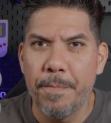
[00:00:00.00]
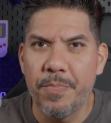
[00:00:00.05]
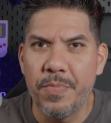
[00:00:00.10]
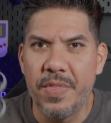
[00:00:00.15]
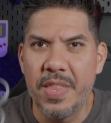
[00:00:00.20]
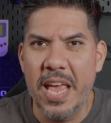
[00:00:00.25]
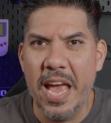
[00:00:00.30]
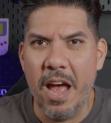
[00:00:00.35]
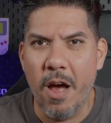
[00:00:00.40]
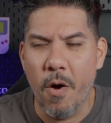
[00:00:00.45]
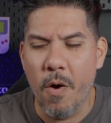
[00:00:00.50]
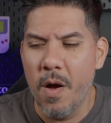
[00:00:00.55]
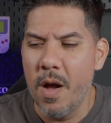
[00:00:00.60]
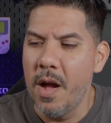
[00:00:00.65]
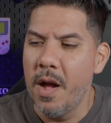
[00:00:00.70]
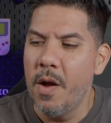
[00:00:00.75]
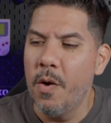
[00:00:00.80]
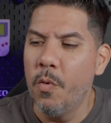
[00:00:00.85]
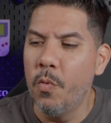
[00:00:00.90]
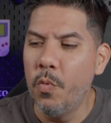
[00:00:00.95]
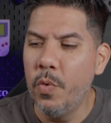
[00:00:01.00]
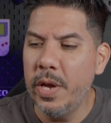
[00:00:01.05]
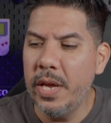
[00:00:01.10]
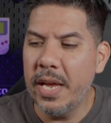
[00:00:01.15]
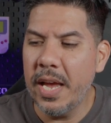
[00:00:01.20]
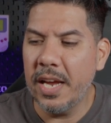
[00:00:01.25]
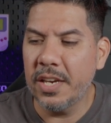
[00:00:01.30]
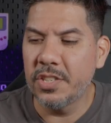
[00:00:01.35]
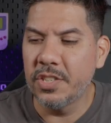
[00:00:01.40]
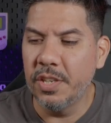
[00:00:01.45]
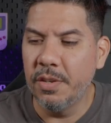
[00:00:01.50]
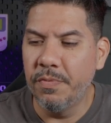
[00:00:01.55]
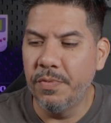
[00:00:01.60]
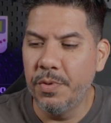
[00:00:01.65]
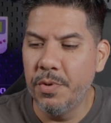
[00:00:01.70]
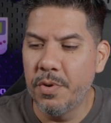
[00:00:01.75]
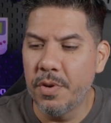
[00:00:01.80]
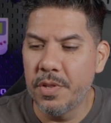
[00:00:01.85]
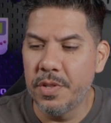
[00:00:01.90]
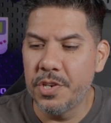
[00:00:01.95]
Now, we actually
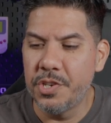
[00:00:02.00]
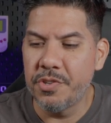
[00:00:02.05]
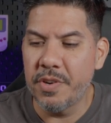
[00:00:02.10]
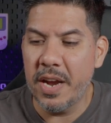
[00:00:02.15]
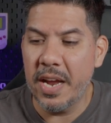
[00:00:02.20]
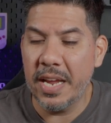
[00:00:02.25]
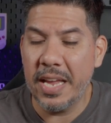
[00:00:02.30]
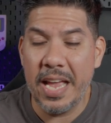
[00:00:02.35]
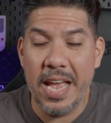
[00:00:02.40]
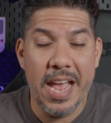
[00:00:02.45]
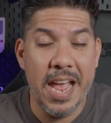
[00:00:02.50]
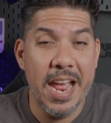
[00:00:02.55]
flew it on the track,